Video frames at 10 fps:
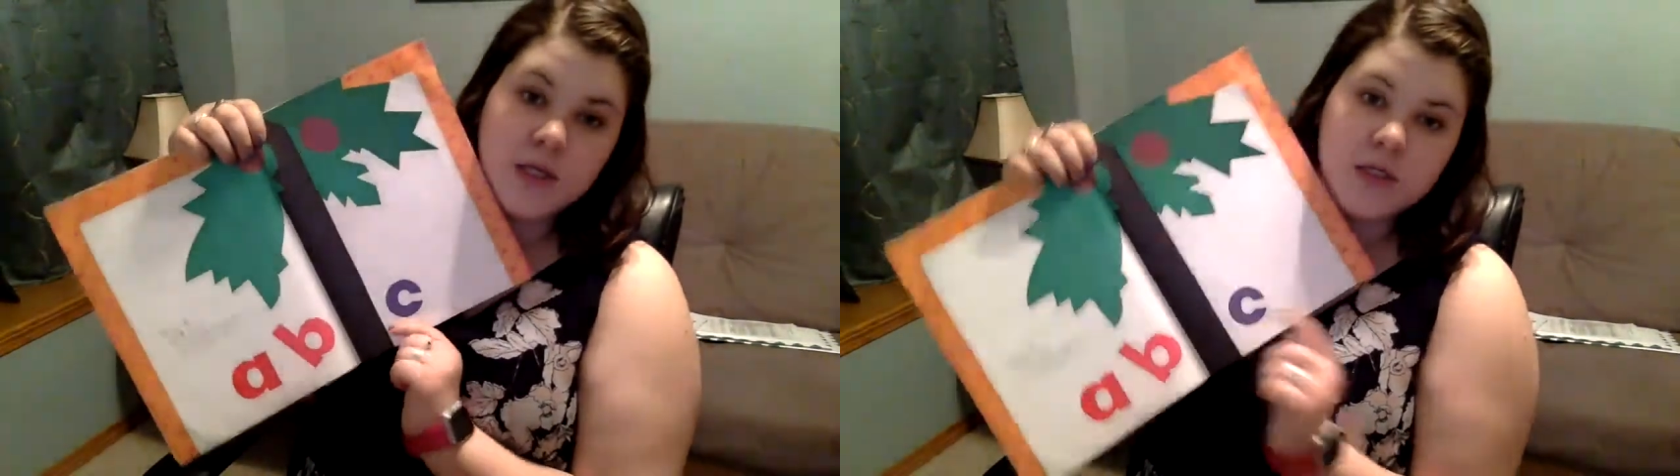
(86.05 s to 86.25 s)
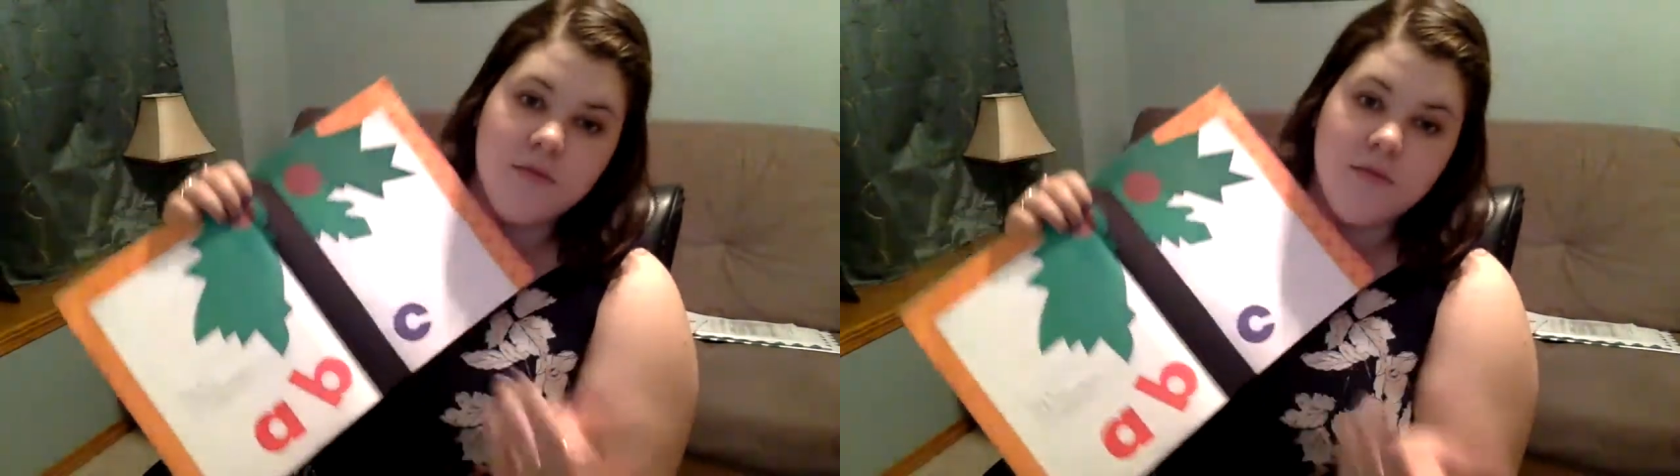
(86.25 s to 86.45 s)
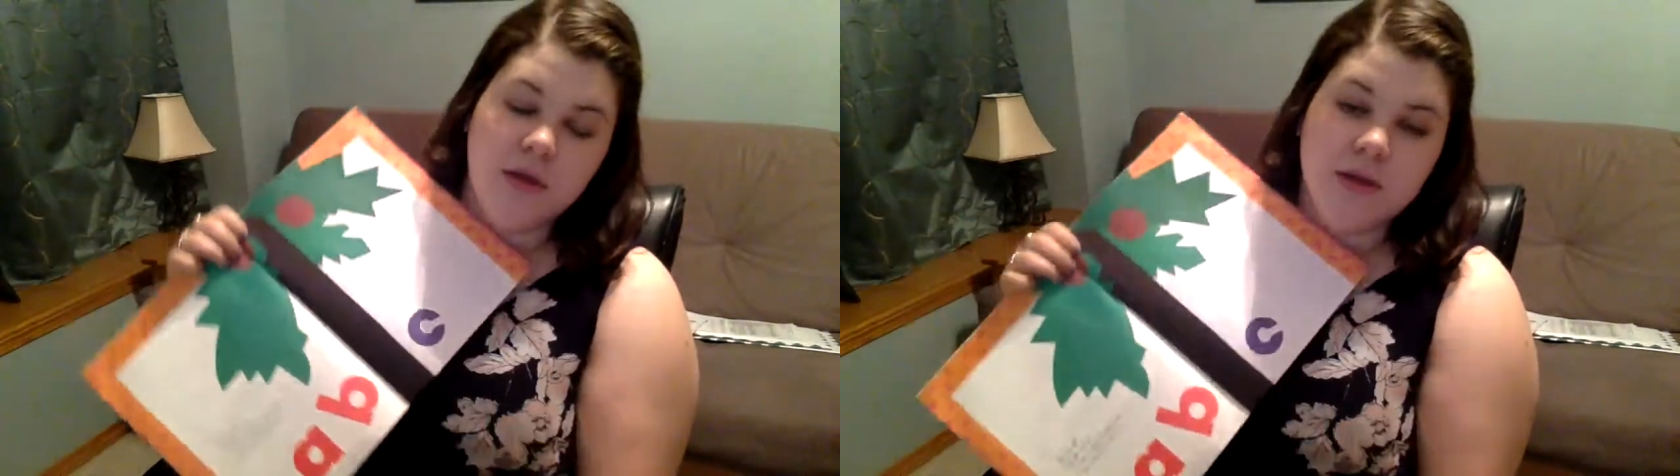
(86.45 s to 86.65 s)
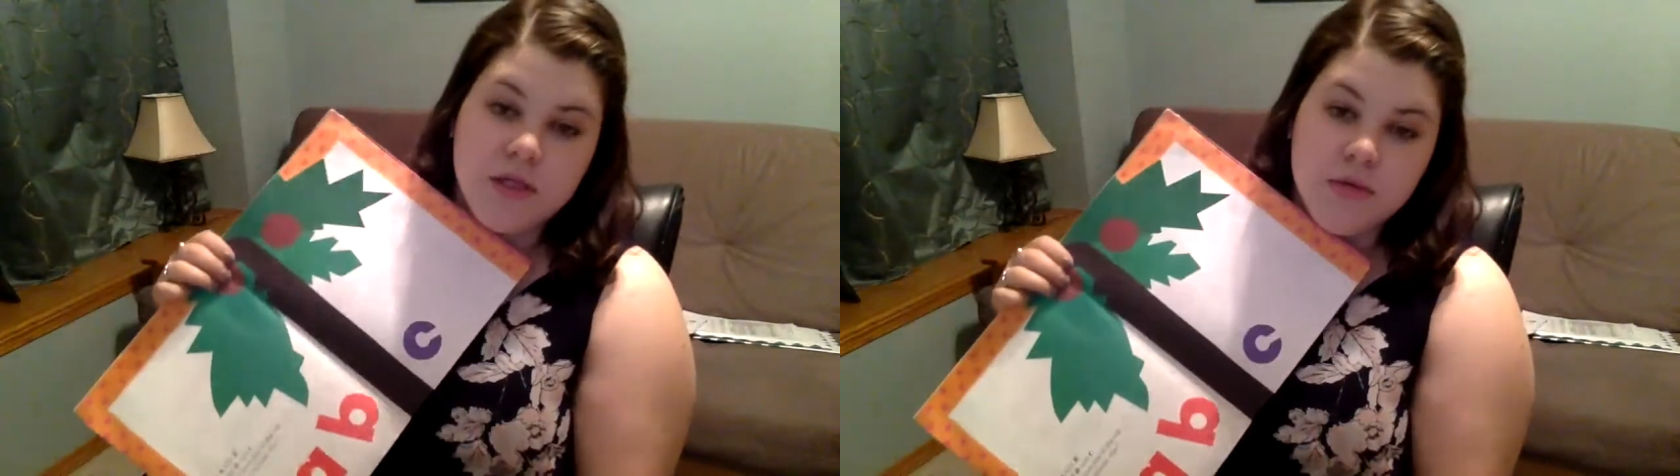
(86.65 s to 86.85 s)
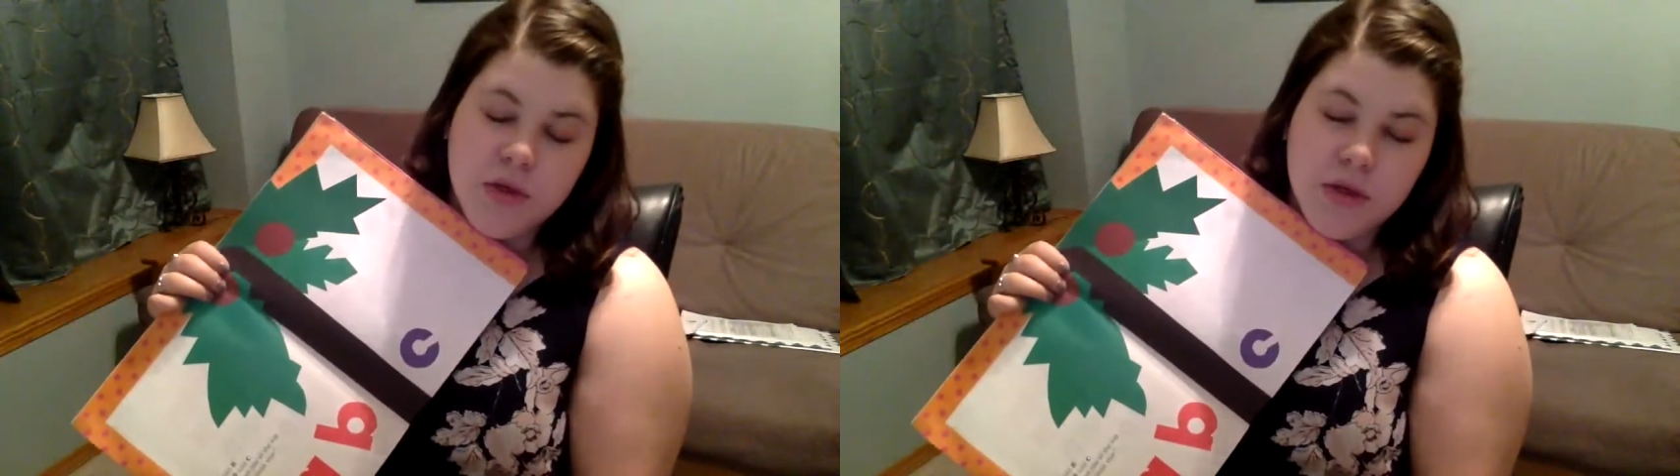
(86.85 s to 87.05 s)
and she felt like that
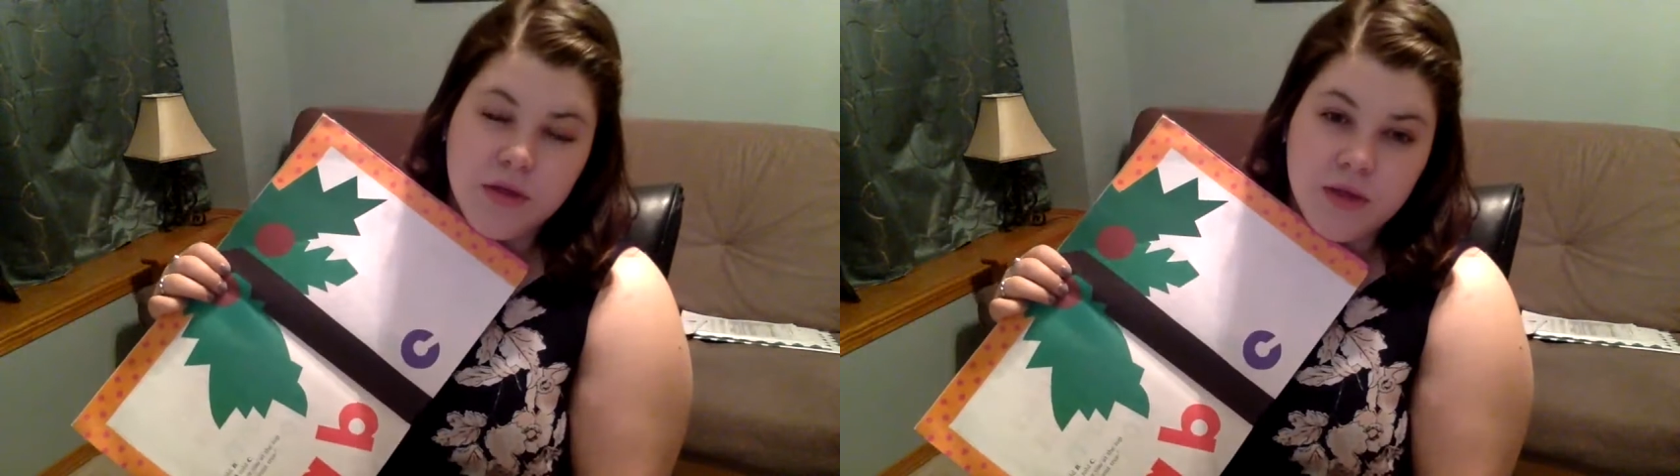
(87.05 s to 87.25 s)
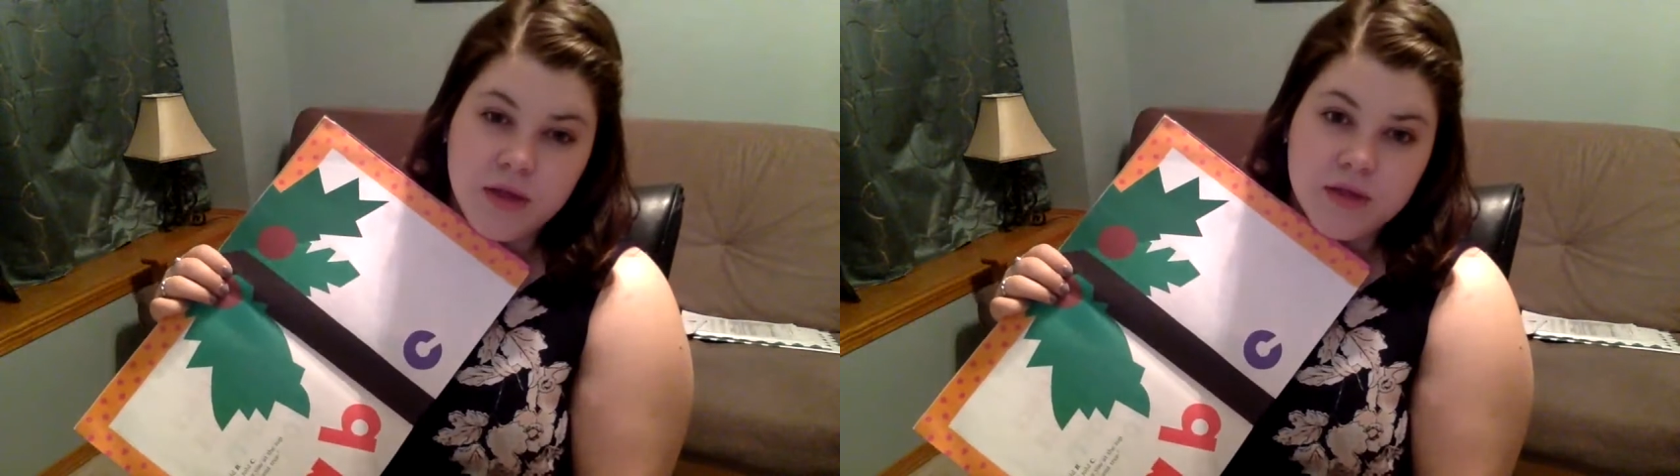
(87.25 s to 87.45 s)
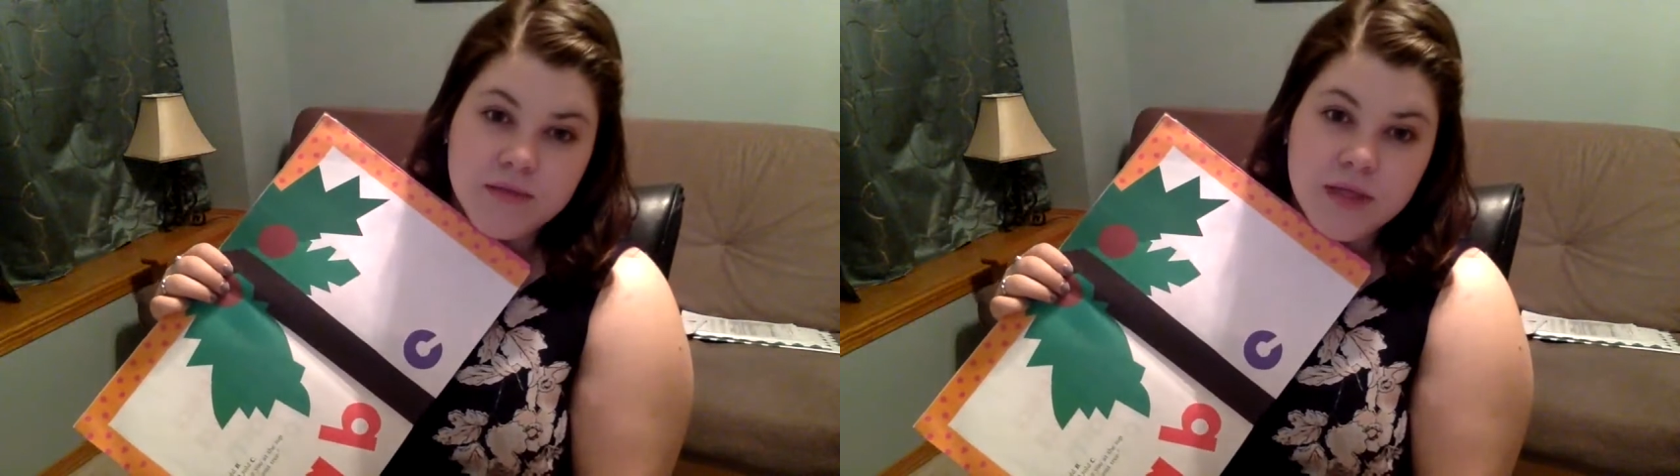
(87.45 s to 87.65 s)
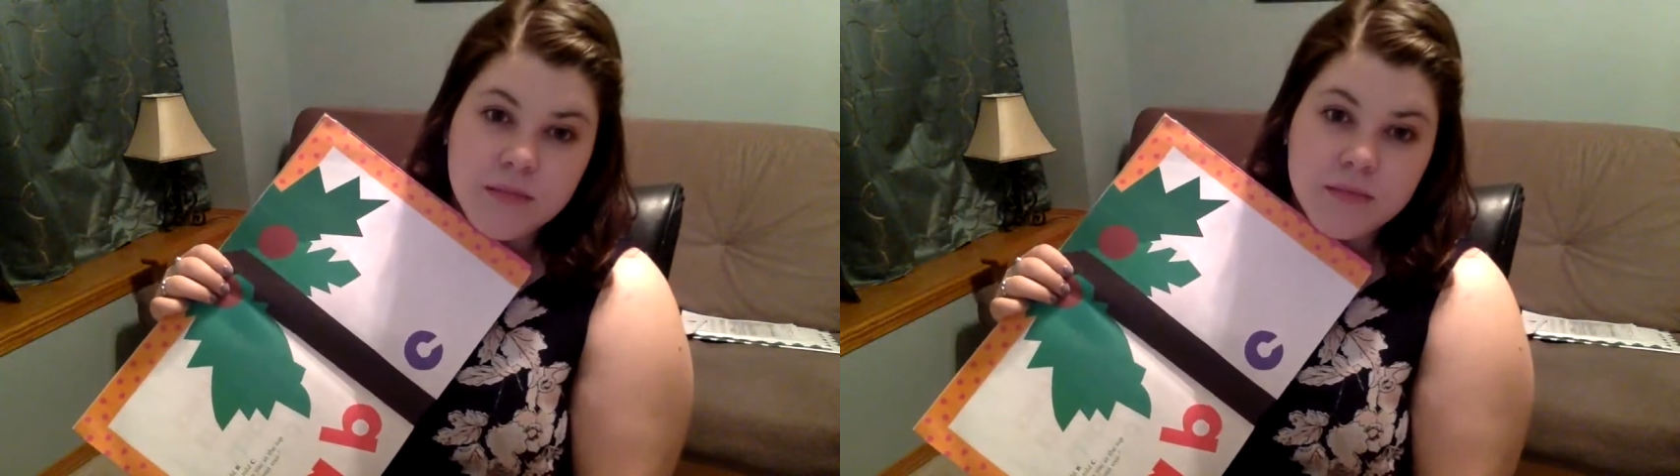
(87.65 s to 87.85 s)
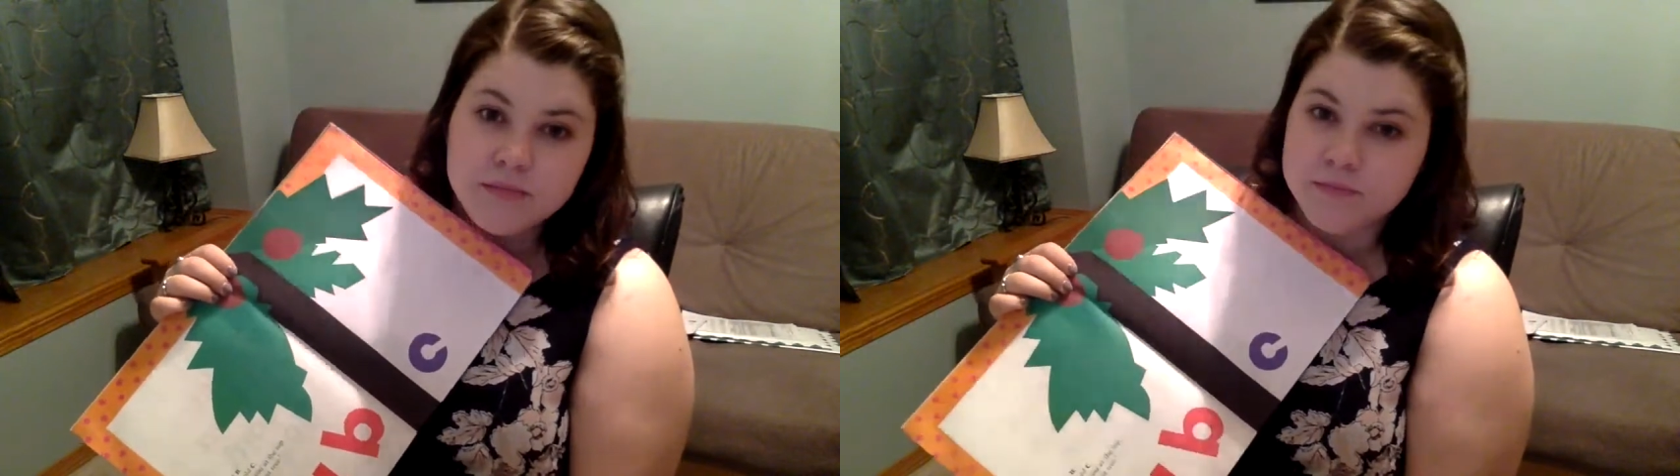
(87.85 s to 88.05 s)
did really good things for them.